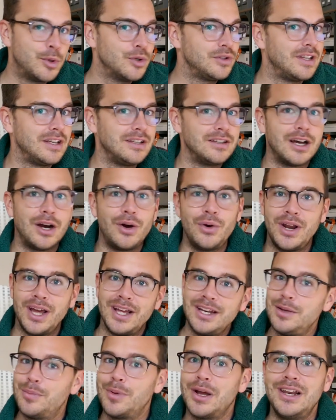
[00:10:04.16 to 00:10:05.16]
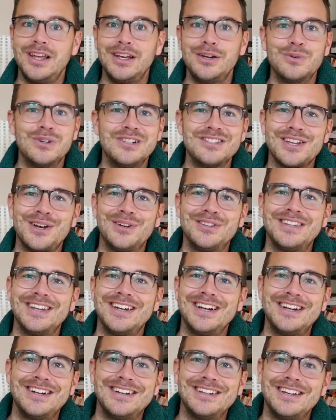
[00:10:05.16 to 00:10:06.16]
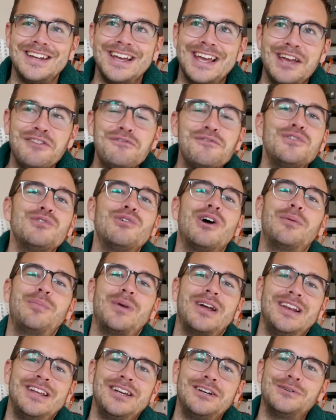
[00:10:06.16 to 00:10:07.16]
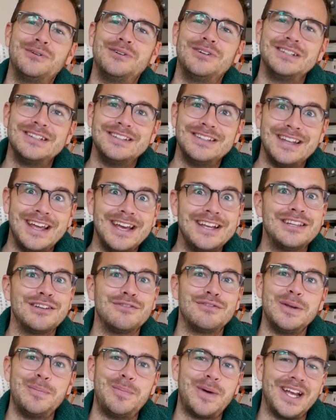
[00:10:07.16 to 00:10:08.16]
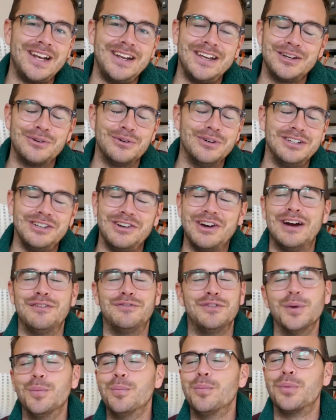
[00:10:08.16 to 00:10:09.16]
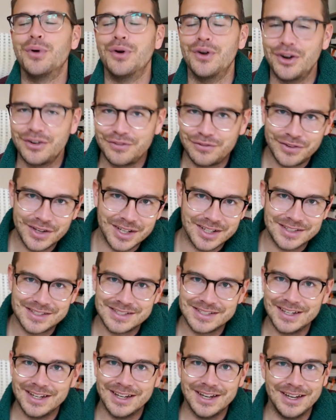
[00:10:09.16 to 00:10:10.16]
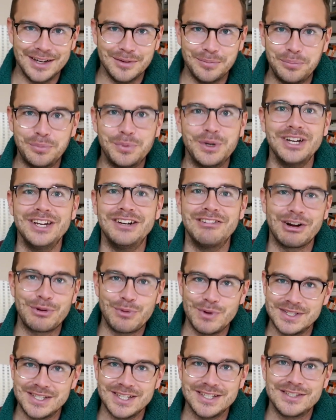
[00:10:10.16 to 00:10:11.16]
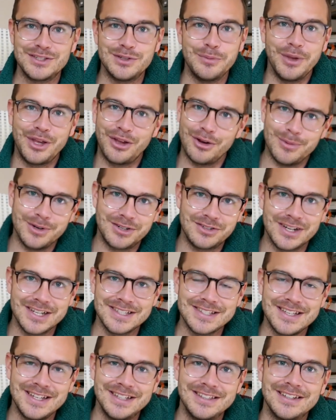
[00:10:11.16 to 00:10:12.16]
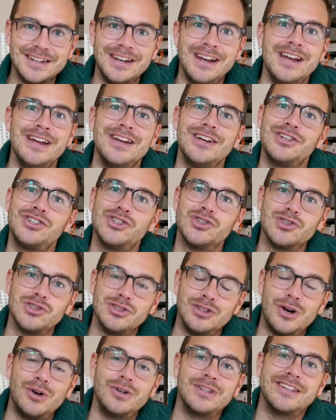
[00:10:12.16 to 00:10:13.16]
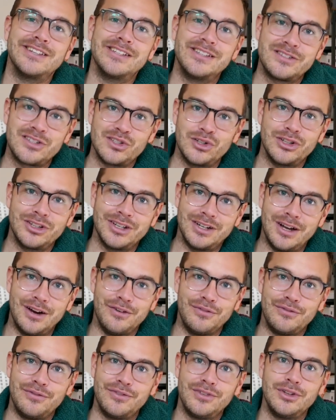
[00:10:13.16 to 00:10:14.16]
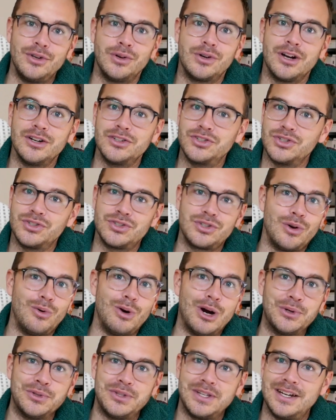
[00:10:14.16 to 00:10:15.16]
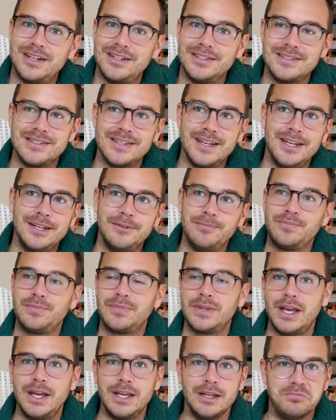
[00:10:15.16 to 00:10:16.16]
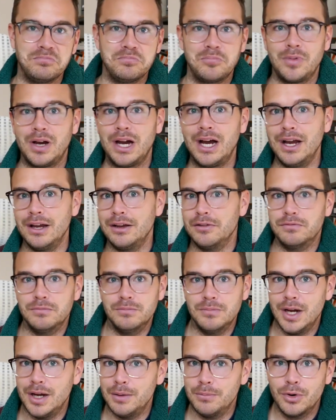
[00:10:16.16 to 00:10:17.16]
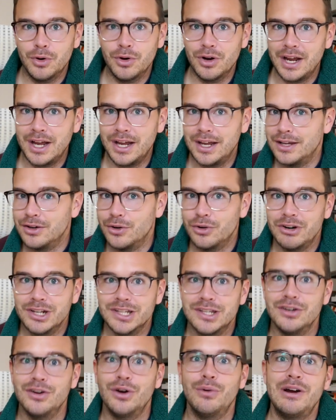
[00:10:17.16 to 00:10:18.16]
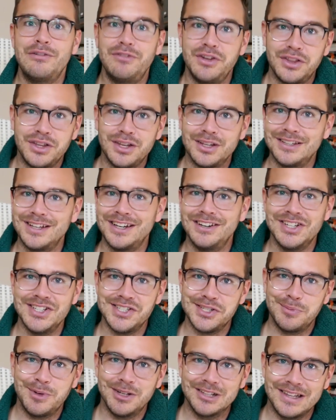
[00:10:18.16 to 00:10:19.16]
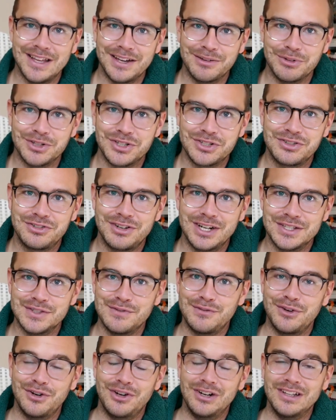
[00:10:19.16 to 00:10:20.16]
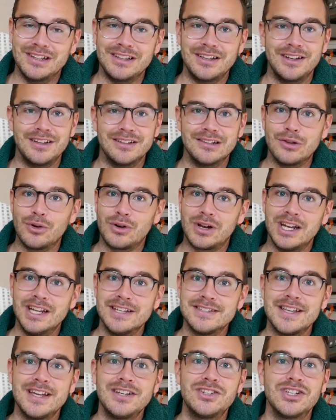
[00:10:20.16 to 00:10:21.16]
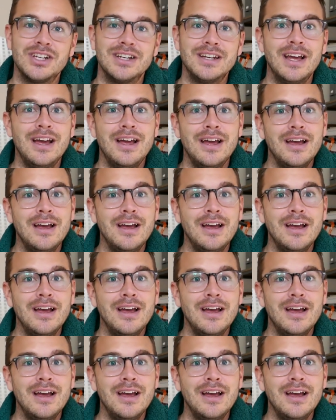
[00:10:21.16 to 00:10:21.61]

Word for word: putting down any bilinguals out there. If you are bilingual, natively bilingual, you have the perfect uh, prerequisites to become a translator. Just know that it's not enough. You can't just go out there and say, hey, I, I'm, I already know everything there is about language transfer and, and localization.